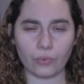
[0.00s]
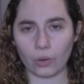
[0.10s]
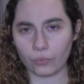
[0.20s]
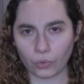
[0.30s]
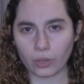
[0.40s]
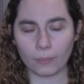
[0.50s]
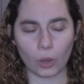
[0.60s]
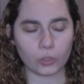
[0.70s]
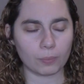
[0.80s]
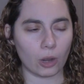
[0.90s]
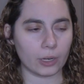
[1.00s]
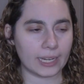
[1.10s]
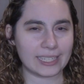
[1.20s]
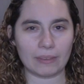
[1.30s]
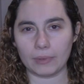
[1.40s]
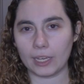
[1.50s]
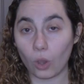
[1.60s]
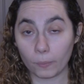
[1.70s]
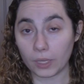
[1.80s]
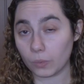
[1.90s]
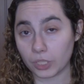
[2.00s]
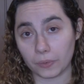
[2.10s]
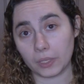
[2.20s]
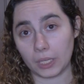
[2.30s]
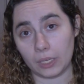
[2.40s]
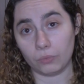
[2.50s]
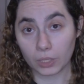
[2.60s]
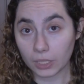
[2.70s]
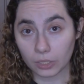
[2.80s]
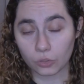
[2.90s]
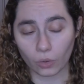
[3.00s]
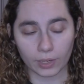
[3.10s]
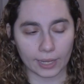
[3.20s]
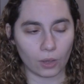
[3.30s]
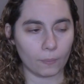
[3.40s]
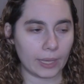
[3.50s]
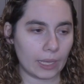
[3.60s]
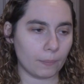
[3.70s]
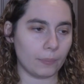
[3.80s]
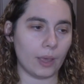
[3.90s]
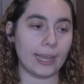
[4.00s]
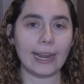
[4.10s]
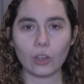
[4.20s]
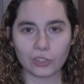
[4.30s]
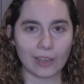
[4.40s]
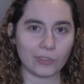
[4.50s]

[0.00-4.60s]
for the most part, except Naomi, which I really enjoyed Naomi. And I also